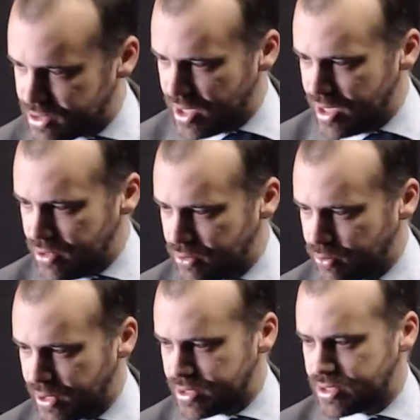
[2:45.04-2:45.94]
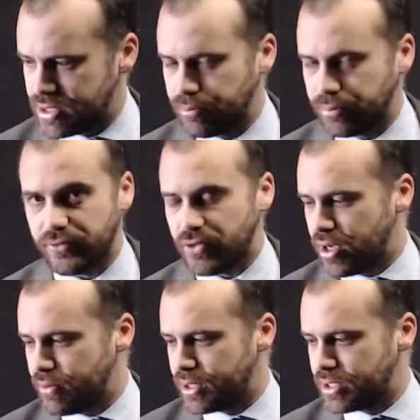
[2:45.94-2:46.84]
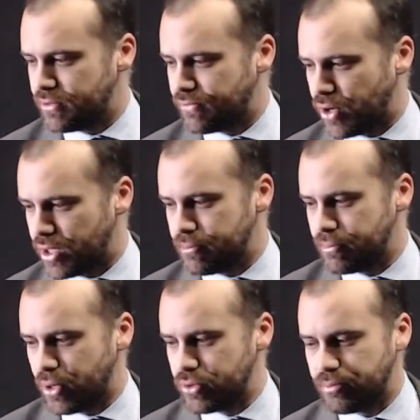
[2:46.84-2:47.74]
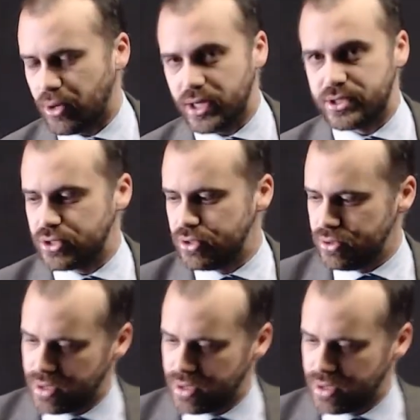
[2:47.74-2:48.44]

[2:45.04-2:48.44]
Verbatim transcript: 10, we can simplify. We can divide them both by 2.